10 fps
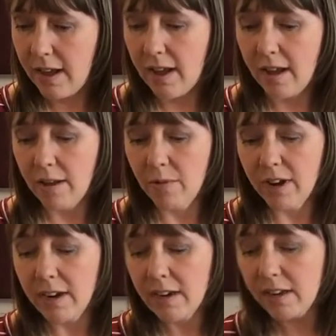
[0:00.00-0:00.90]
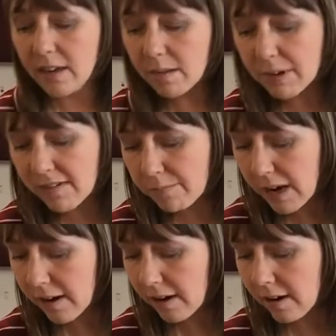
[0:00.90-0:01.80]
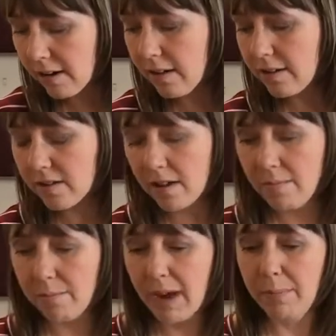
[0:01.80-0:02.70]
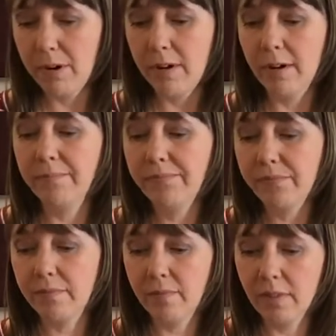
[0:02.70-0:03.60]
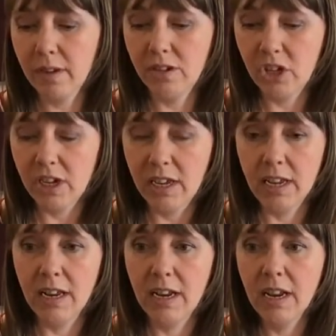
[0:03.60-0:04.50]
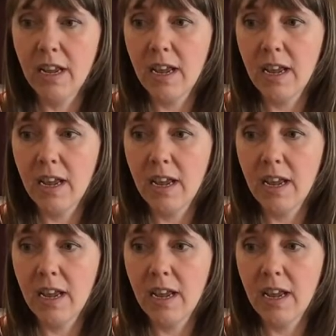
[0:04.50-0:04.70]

We're gonna need a little bit of butter, salt and pepper, chicken.